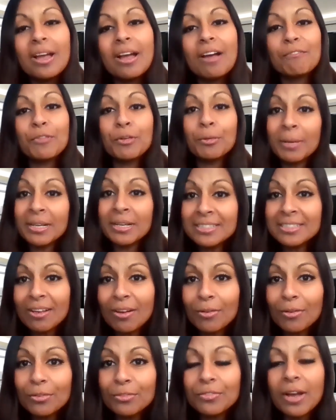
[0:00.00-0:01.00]
For
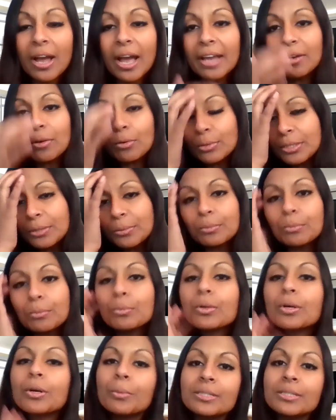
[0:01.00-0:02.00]
myself, I only would
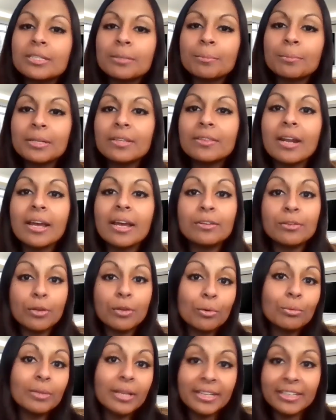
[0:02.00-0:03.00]
work with somebody that I know,
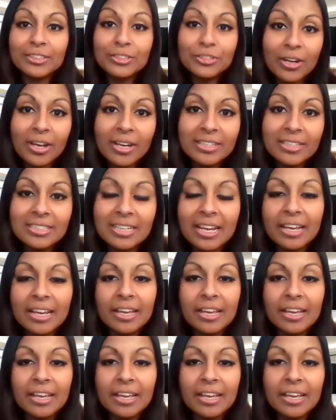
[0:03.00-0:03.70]
like, and trust.